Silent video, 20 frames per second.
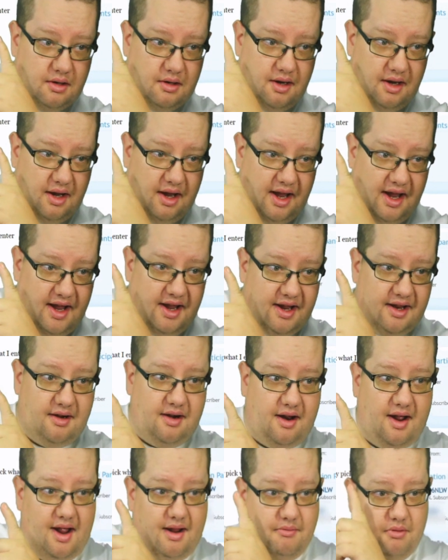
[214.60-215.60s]
And
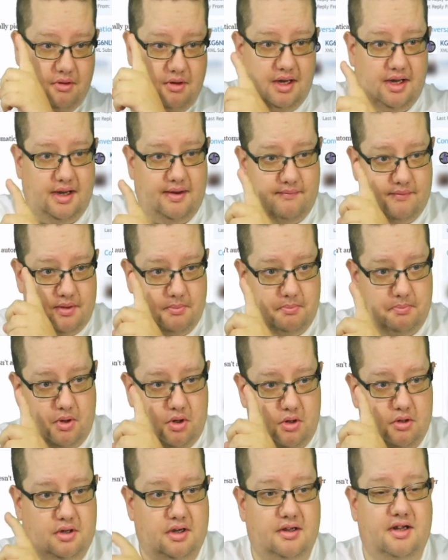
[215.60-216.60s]
I will leave the
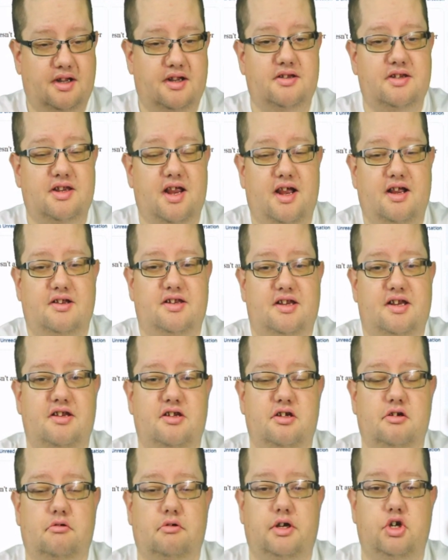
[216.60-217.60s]
bulk of this as a
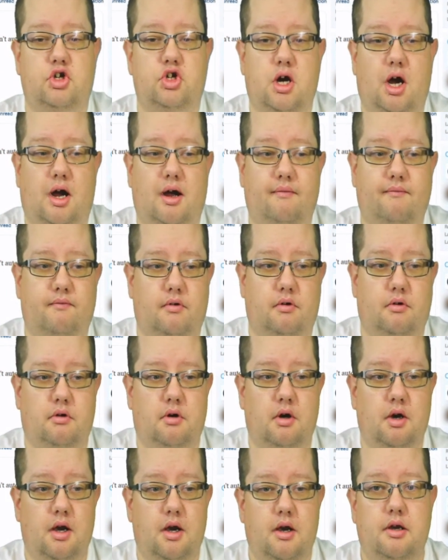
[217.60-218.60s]
screenshot for
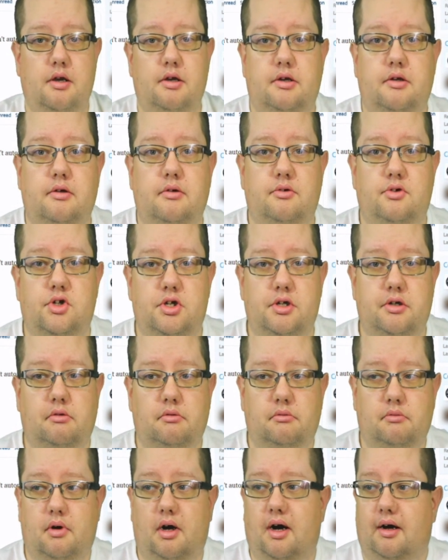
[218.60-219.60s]
you
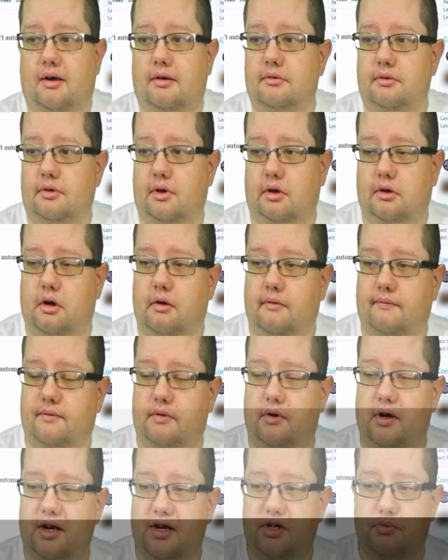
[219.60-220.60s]
to look
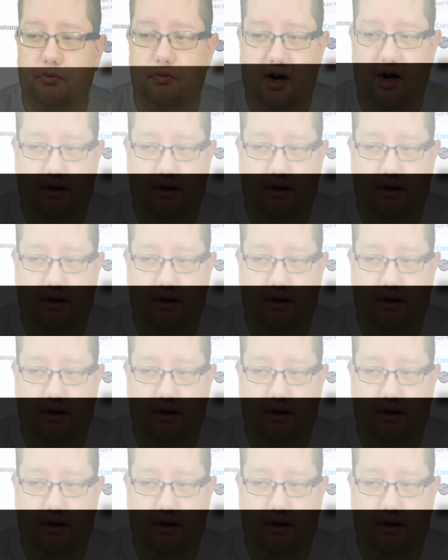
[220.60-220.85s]
over as well.